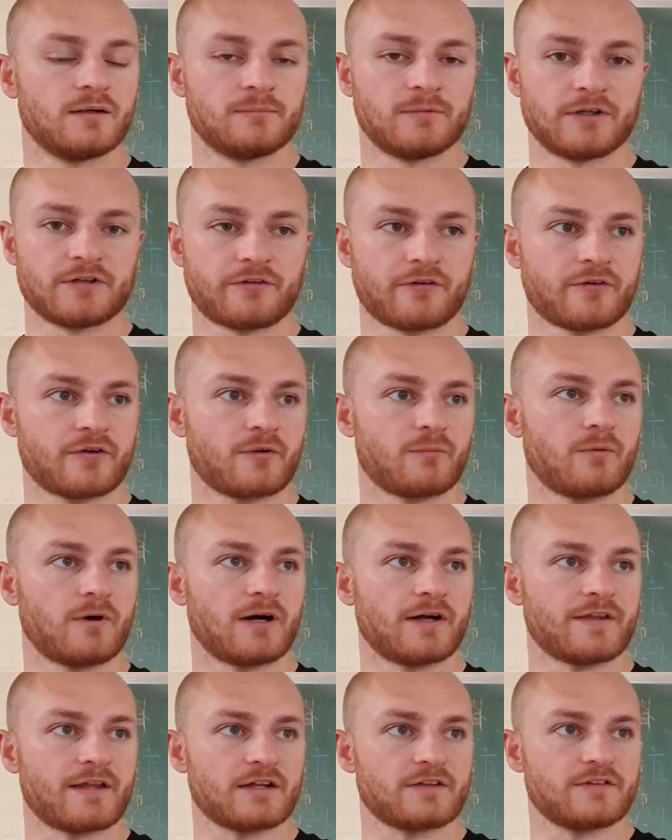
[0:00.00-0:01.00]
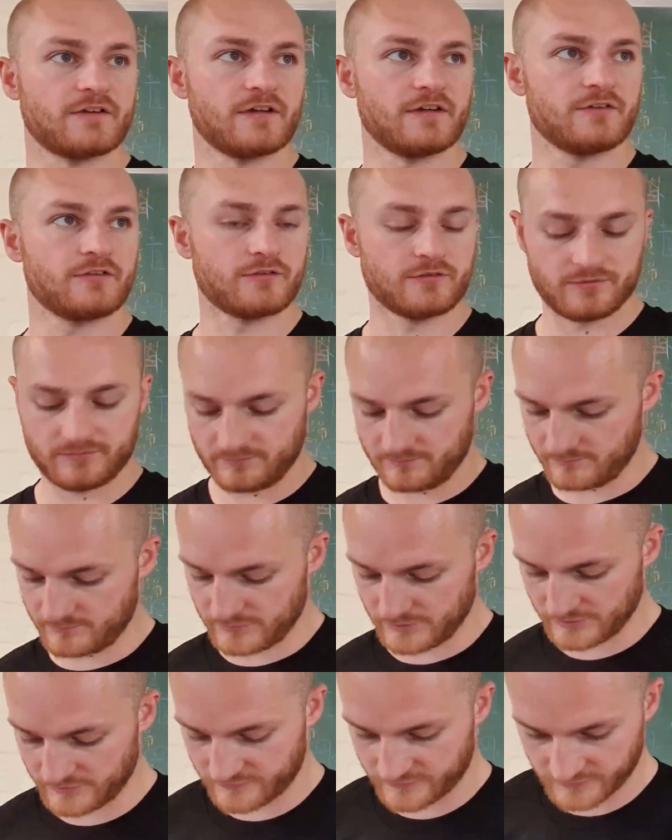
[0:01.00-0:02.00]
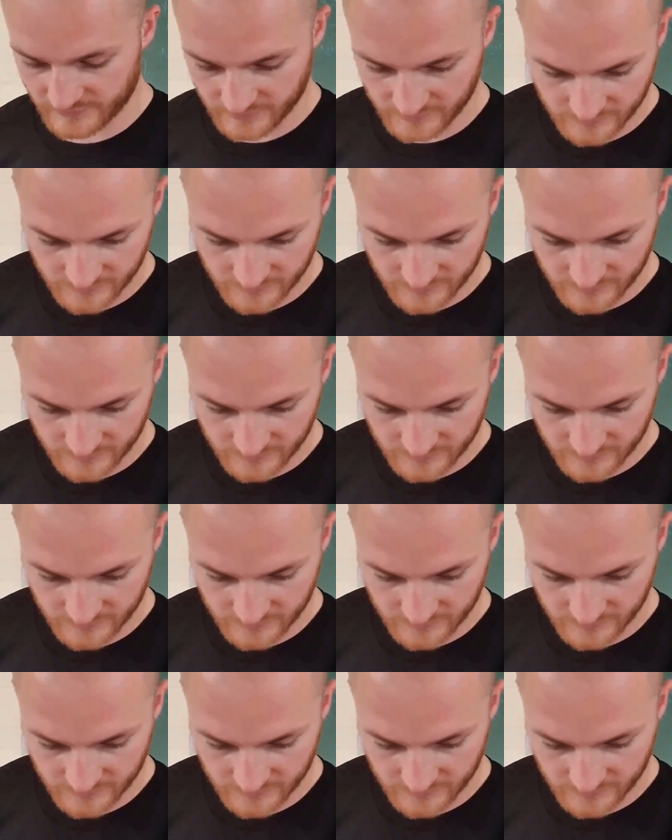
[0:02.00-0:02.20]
I don't know why that is, but